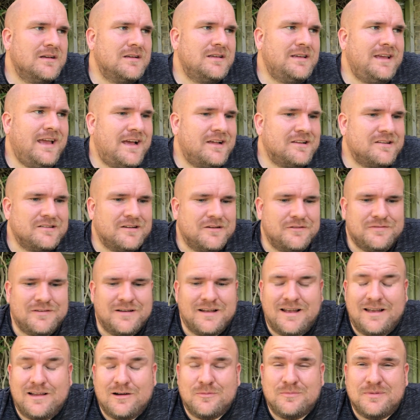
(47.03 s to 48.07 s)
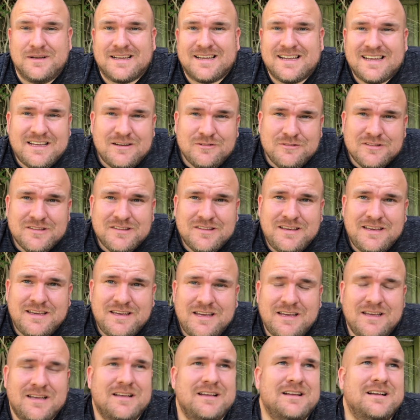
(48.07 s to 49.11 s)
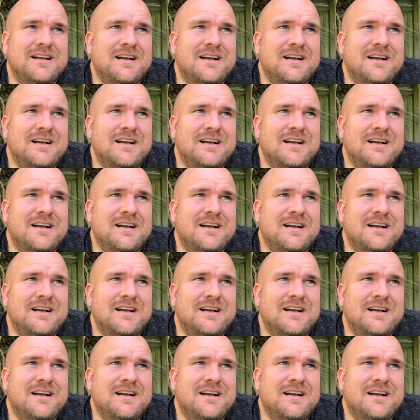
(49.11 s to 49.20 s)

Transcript: Yes, I feel a little bit guilty,